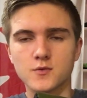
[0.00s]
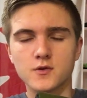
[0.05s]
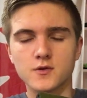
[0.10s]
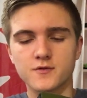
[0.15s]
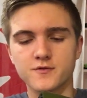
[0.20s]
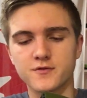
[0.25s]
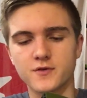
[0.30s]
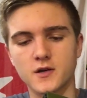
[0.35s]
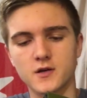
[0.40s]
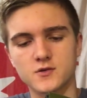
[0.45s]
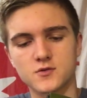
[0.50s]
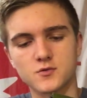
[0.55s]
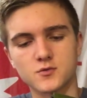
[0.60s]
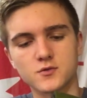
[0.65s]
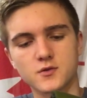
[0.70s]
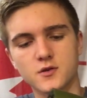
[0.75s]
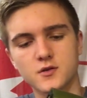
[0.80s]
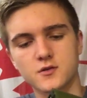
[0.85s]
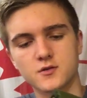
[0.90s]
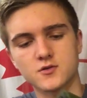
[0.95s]
were in fact
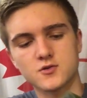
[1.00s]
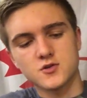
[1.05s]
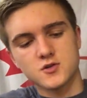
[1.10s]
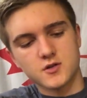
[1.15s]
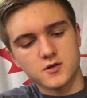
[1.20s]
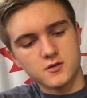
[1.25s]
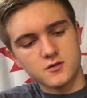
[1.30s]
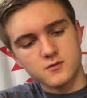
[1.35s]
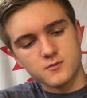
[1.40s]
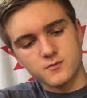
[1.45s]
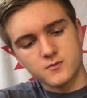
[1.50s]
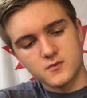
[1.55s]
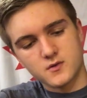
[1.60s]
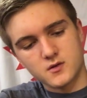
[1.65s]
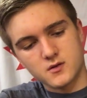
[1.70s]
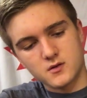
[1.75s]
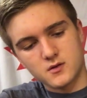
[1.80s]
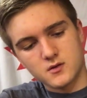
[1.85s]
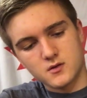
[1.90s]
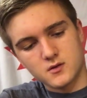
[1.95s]
holding on the shell.
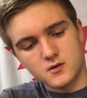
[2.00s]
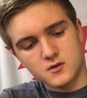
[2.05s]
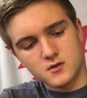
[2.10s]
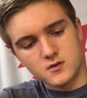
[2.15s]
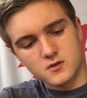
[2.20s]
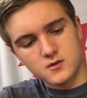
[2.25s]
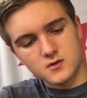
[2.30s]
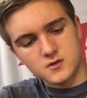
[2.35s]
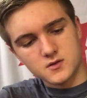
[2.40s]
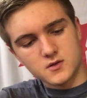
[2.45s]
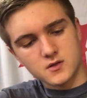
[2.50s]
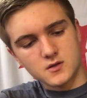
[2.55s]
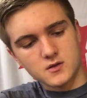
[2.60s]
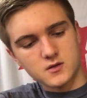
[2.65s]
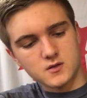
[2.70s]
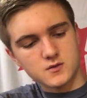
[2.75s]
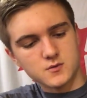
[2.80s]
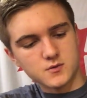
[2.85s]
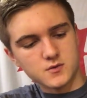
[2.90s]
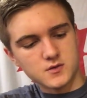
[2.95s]
So I
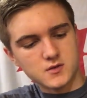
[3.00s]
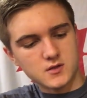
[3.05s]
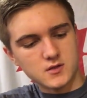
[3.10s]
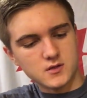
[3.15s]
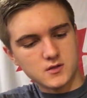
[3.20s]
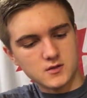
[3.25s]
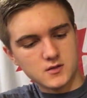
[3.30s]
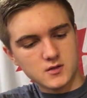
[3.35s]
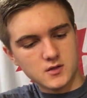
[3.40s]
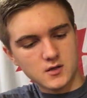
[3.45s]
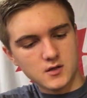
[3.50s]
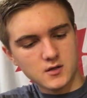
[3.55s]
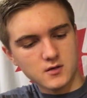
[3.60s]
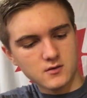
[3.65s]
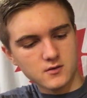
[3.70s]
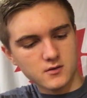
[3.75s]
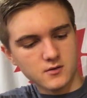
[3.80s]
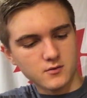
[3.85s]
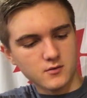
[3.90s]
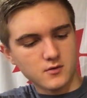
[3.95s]
guess wasn't
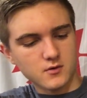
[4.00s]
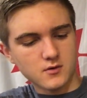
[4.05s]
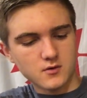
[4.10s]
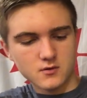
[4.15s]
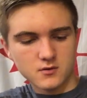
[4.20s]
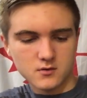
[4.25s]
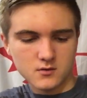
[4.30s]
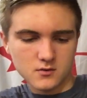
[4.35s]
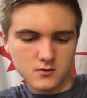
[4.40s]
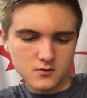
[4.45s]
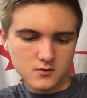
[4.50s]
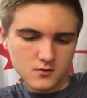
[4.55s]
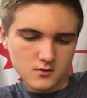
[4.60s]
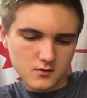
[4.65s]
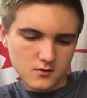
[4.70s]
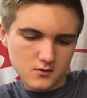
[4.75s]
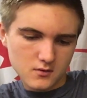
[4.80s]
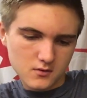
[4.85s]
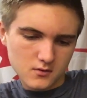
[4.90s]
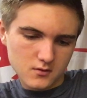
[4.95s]
entirely wrong.
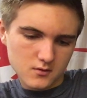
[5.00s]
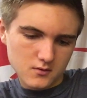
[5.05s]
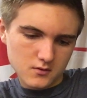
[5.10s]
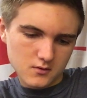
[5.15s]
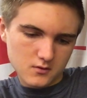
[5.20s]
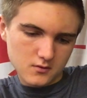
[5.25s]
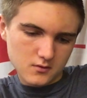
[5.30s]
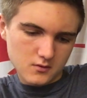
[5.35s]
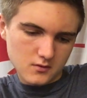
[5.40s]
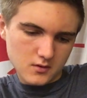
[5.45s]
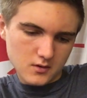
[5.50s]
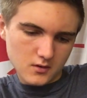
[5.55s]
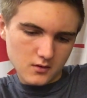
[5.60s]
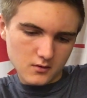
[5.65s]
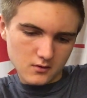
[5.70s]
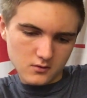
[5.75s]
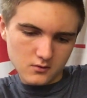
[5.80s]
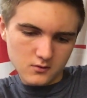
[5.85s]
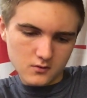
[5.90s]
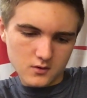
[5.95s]

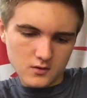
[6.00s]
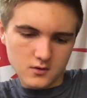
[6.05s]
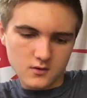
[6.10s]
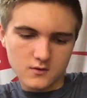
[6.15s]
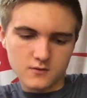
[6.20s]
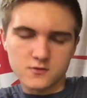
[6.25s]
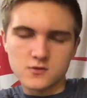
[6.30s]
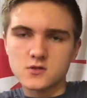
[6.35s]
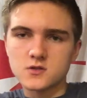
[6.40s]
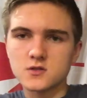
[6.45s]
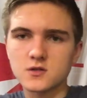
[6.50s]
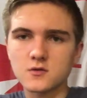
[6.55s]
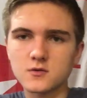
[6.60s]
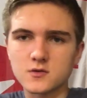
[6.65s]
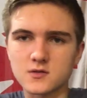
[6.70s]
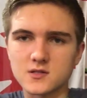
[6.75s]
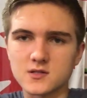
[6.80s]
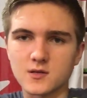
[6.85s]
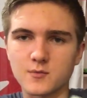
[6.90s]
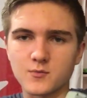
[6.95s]
Hello, just
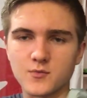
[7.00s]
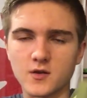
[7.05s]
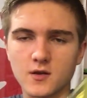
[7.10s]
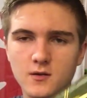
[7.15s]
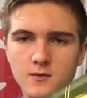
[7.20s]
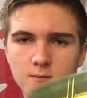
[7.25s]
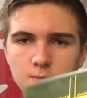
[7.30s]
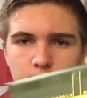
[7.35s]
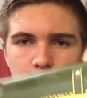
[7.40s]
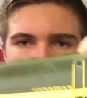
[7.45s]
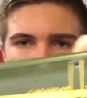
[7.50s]
noticed something.